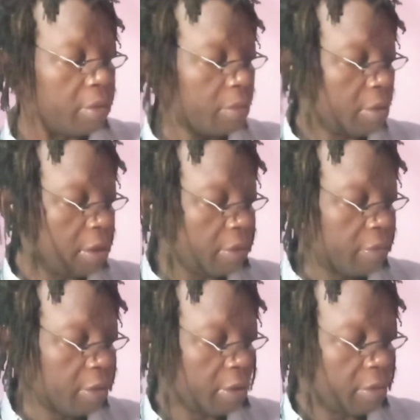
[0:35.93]

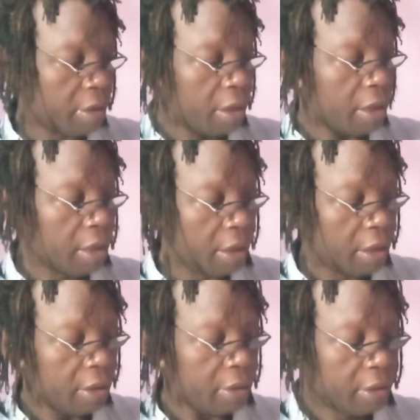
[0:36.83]
Whatever, you can get
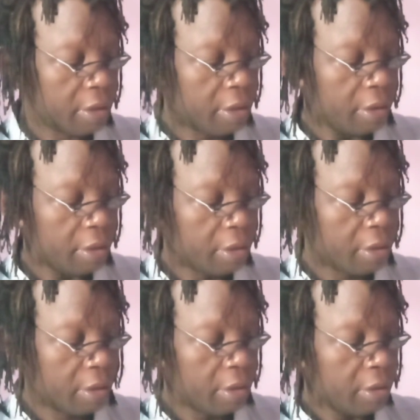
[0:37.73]
this.
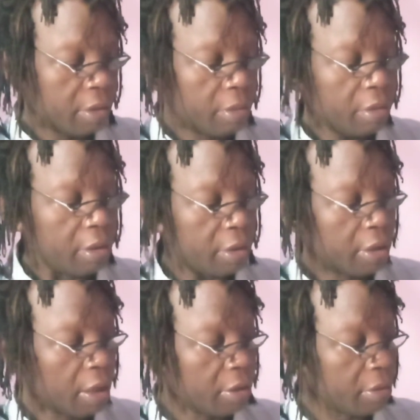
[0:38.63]
What is
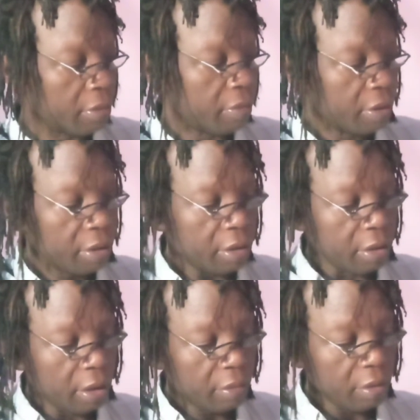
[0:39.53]
the answer of this? Is
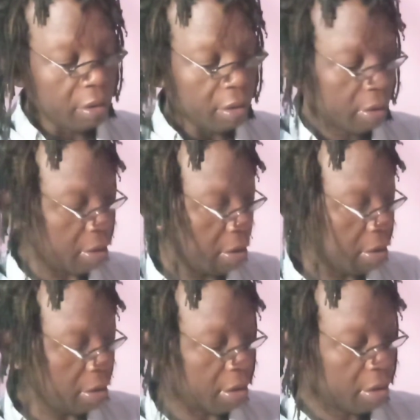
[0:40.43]
7,
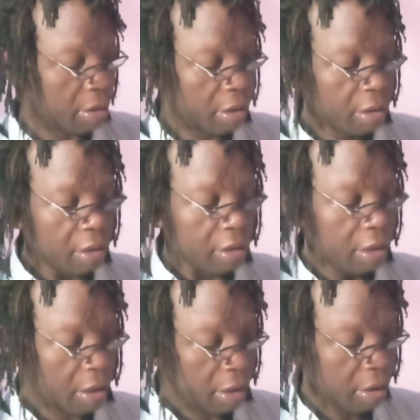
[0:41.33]
this is
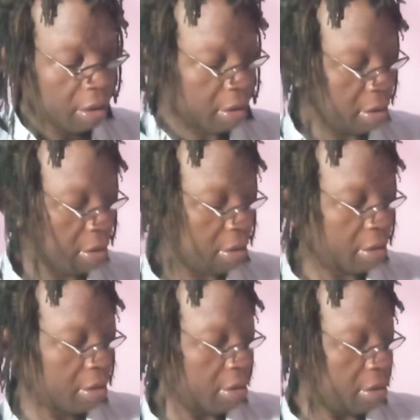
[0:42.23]
9,
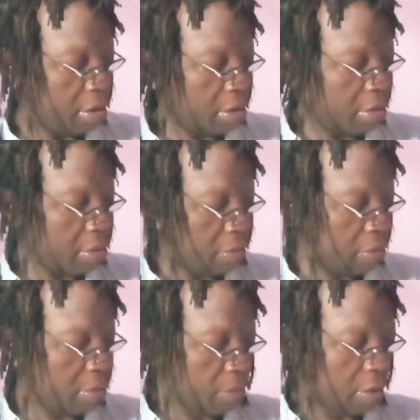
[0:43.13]

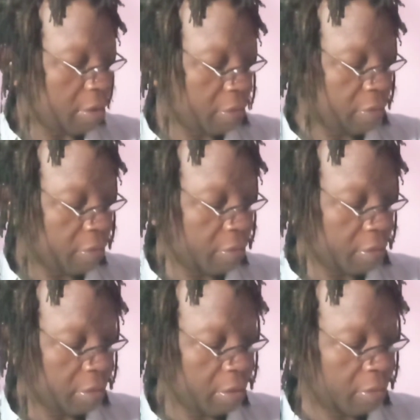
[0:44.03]
4 plus
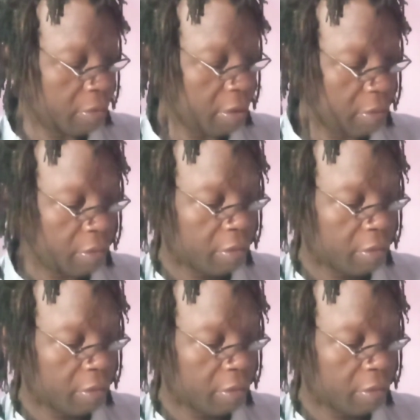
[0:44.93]
5,